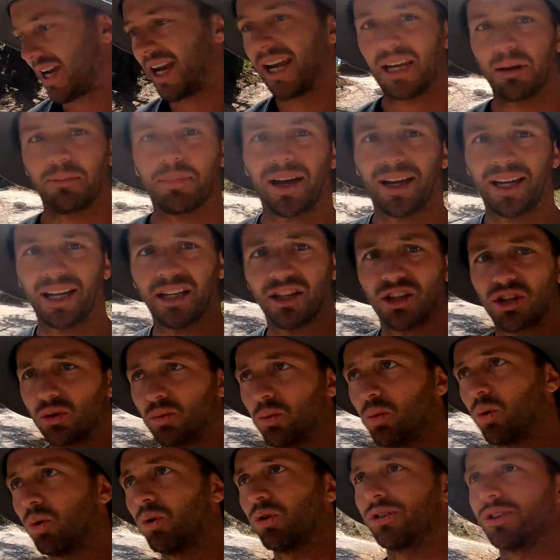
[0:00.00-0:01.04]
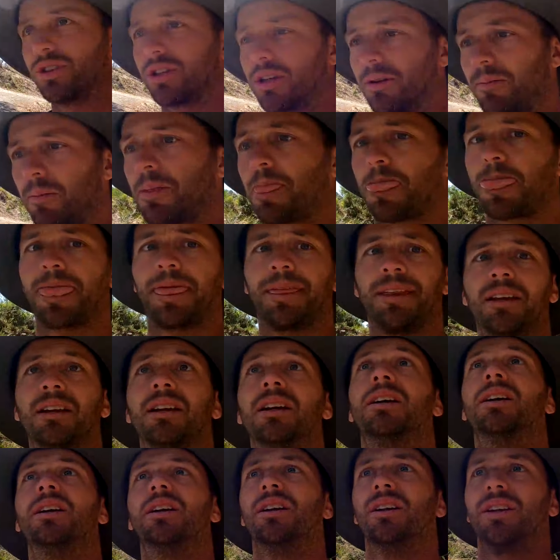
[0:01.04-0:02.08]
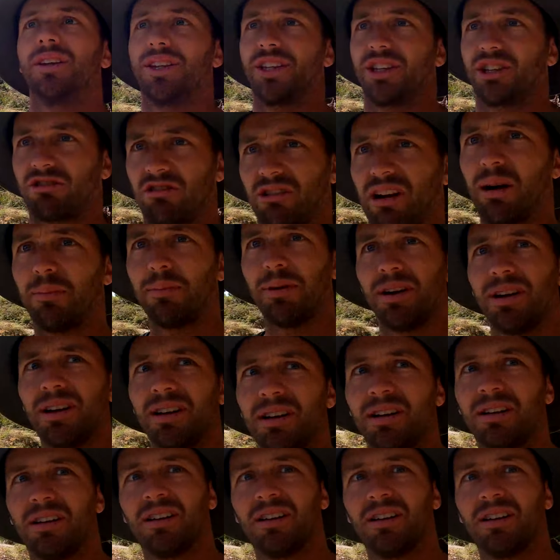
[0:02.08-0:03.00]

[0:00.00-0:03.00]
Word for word: heading back in towards the scrub